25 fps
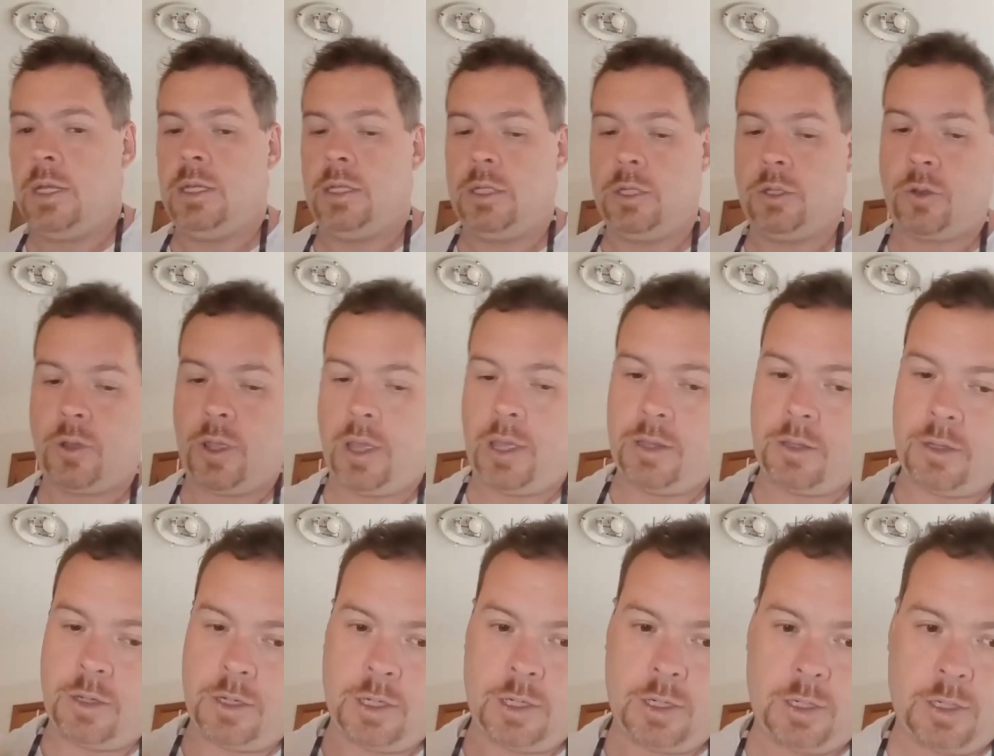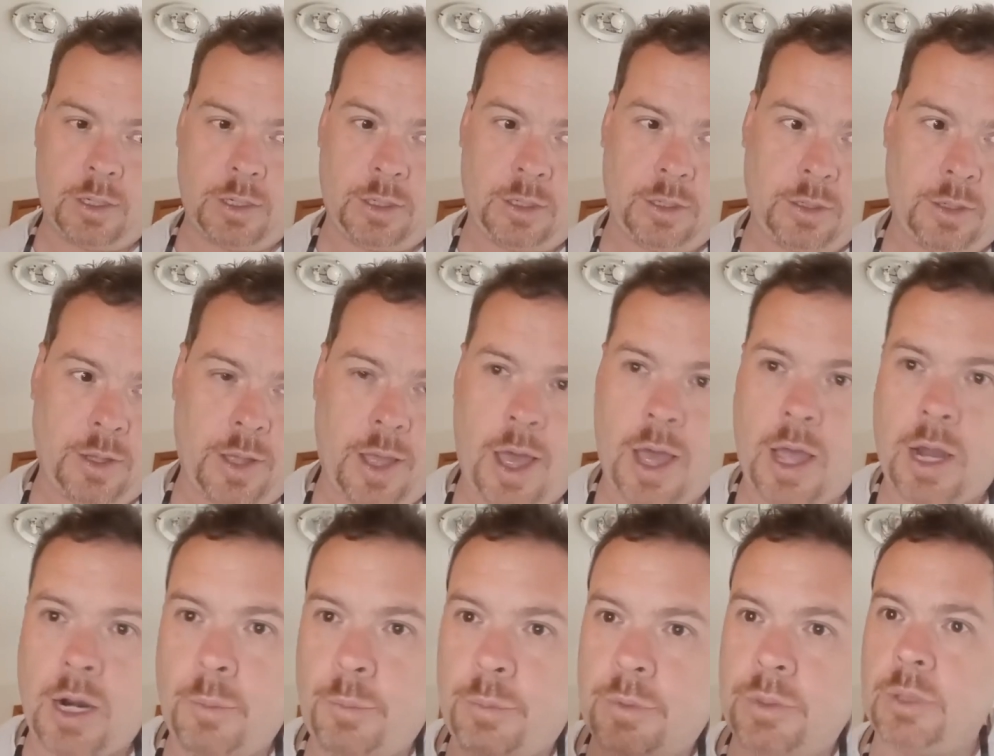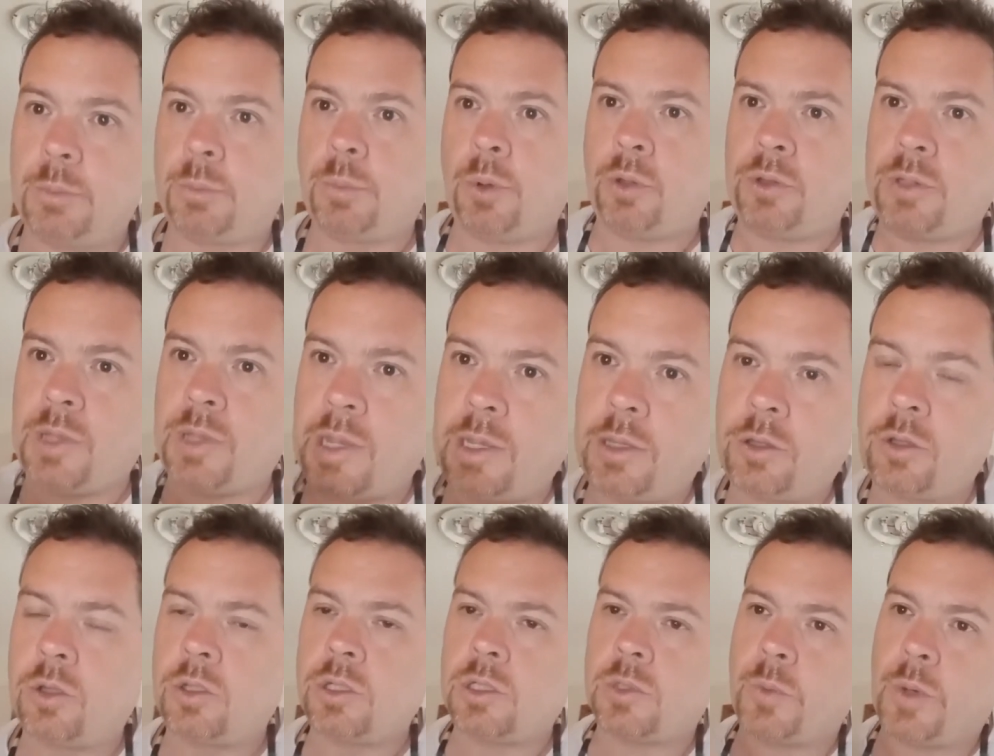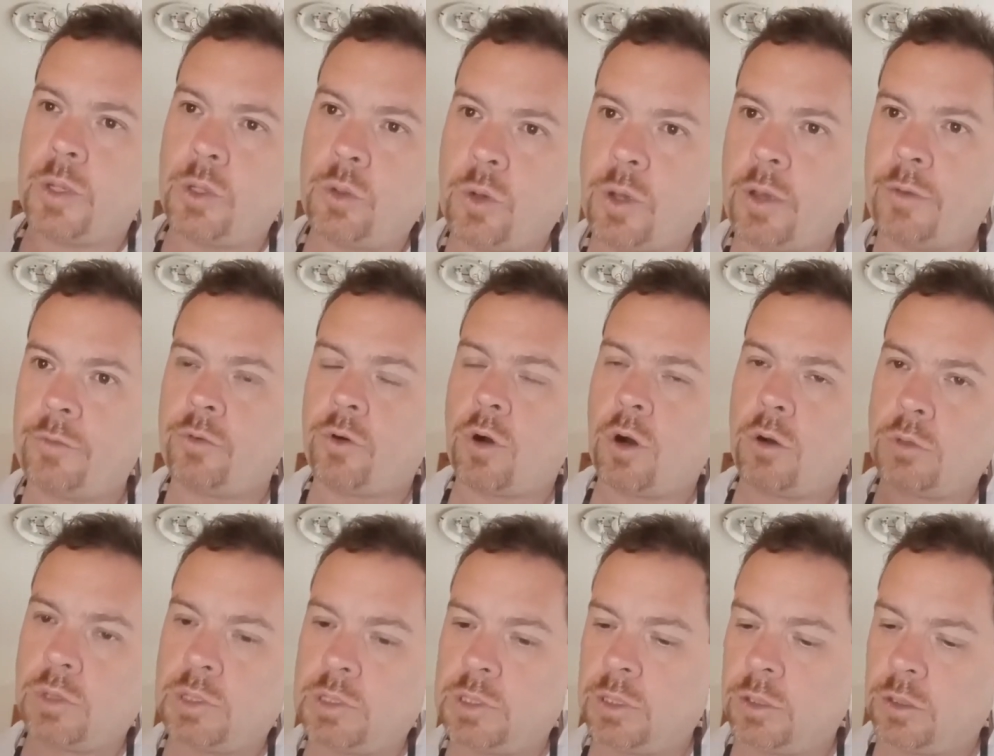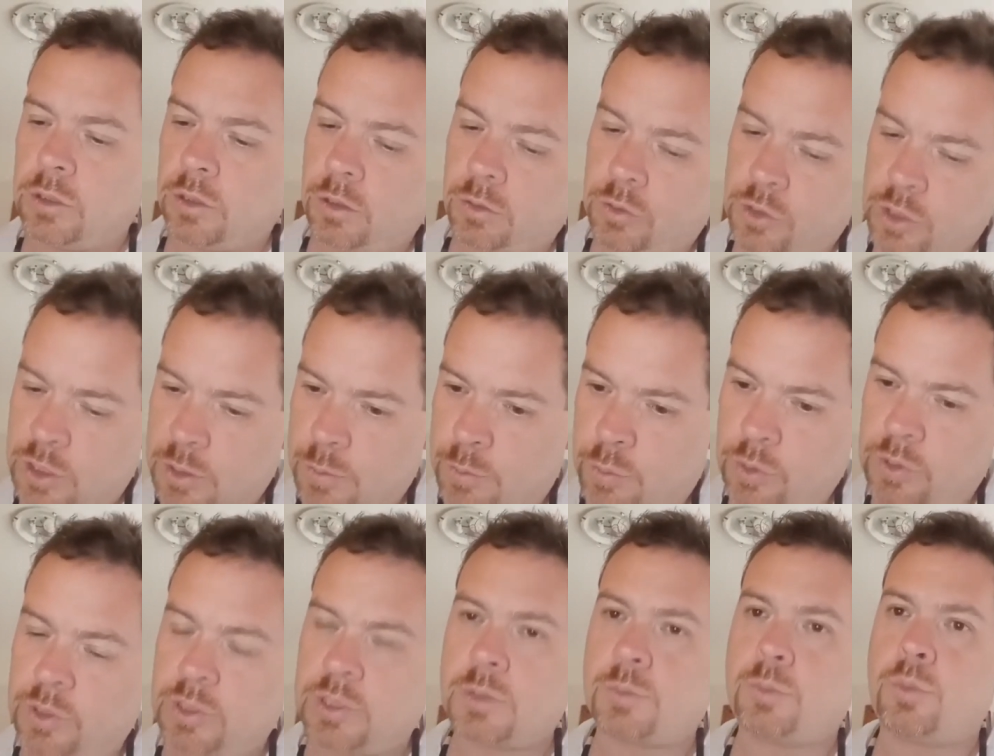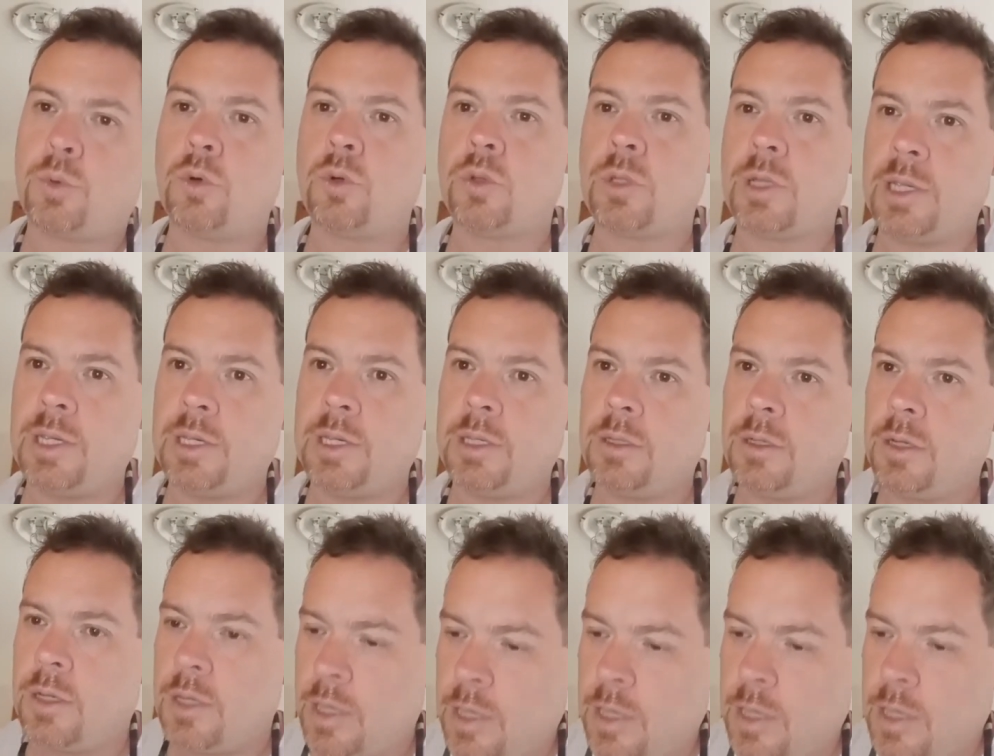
you can uh, herb the potatoes when you have roasted you know just put a spoon in